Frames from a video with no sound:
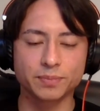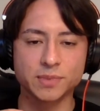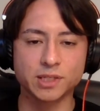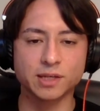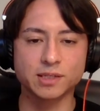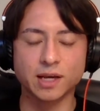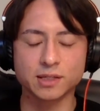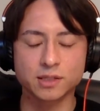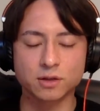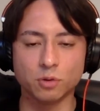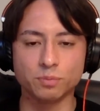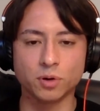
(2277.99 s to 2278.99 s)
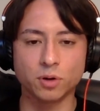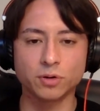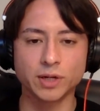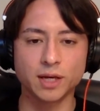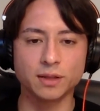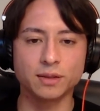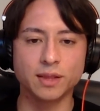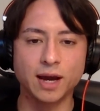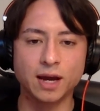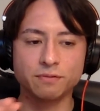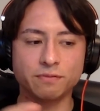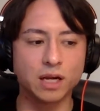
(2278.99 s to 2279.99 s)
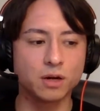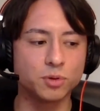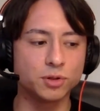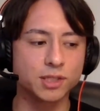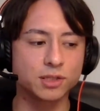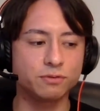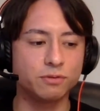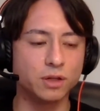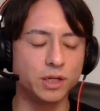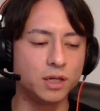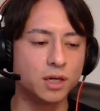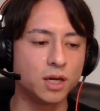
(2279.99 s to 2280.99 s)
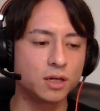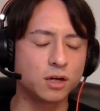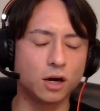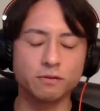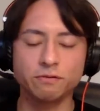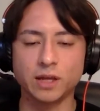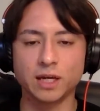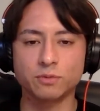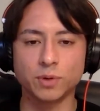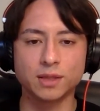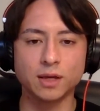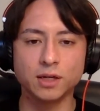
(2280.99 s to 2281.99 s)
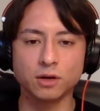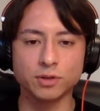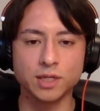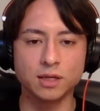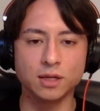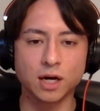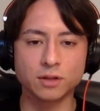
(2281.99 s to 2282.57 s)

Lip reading: JSX component, that variable doesn't really conflict with any of the other